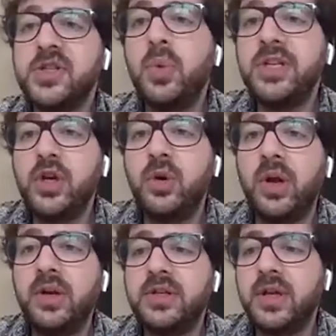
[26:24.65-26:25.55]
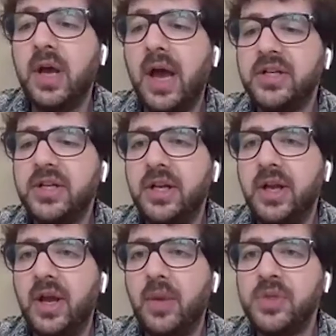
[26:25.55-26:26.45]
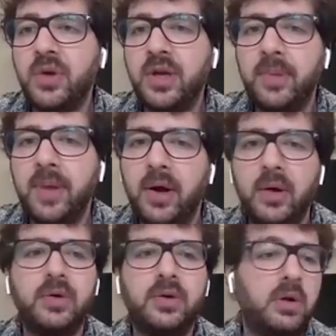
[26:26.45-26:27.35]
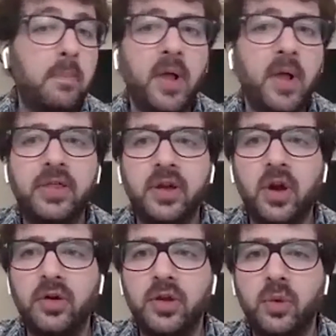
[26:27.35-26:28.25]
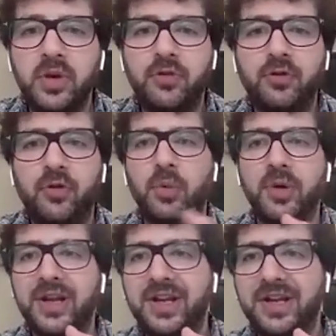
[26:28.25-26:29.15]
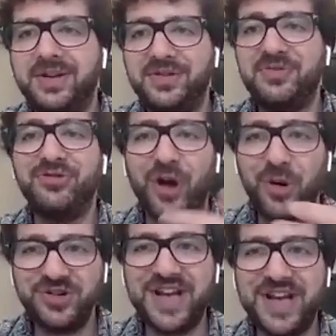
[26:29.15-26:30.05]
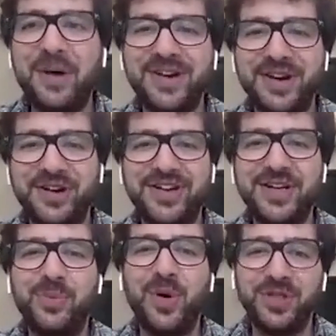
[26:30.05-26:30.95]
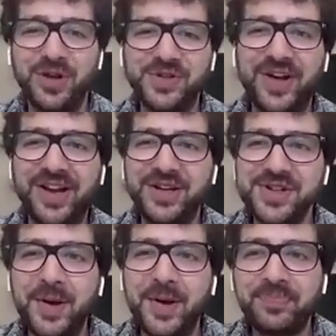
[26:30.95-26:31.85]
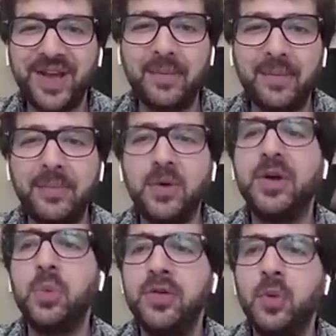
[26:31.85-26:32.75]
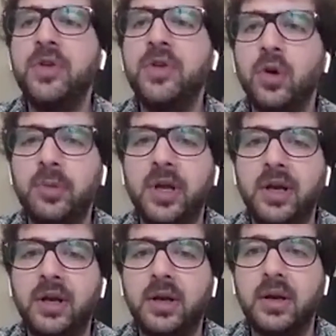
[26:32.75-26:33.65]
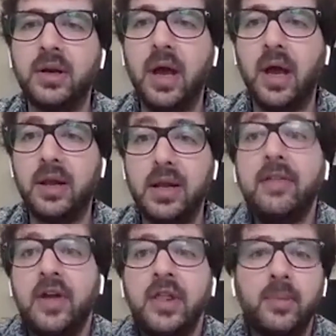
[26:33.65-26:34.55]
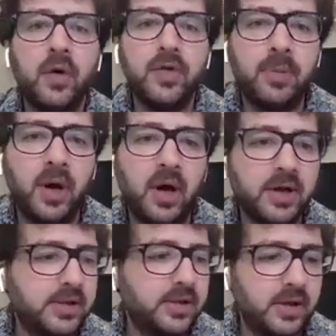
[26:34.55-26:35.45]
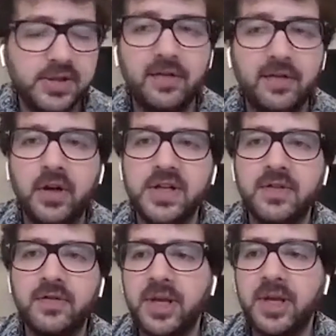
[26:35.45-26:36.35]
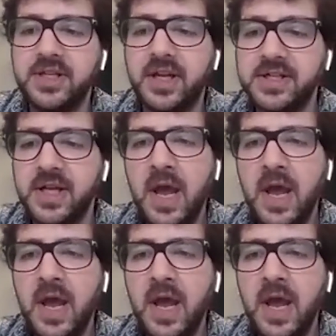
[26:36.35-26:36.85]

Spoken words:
so we do. And actually, it was only about a month ago that we formally wrote down and agreed what those values are. Okay. We've all been living them over the past 7 years of the business,